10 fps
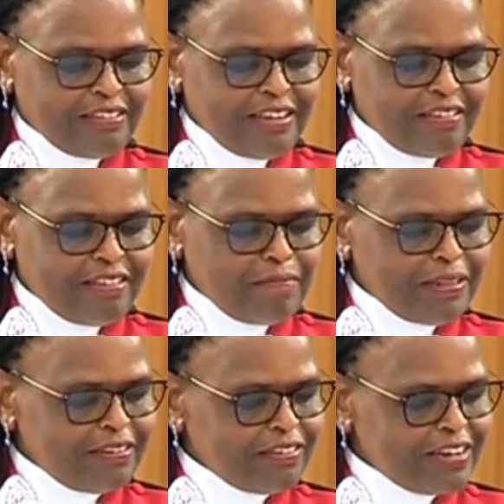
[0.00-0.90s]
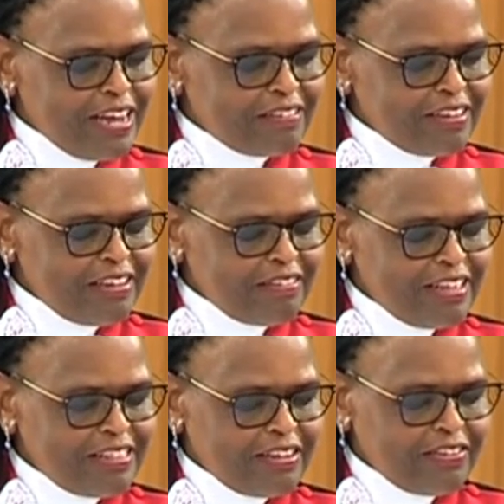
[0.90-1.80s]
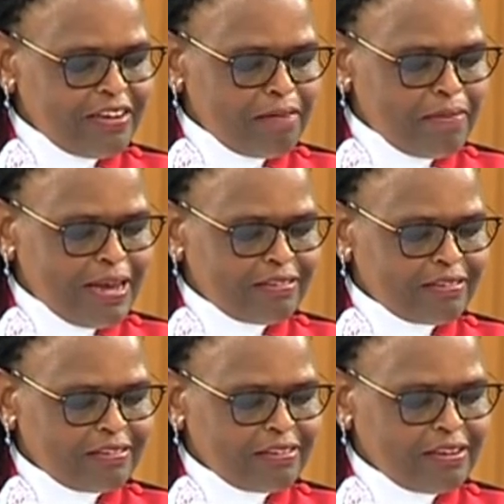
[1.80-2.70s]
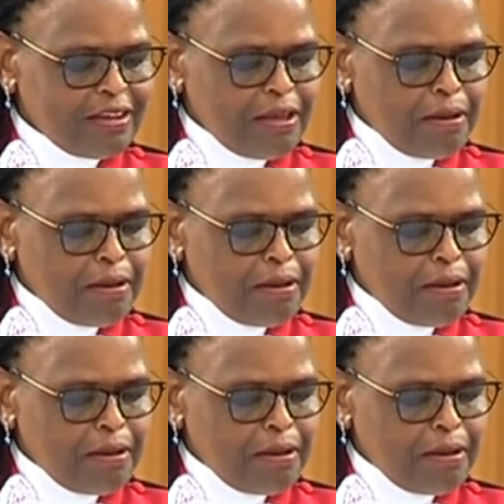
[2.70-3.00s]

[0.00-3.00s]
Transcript: It is the petitioner's case that the chairperson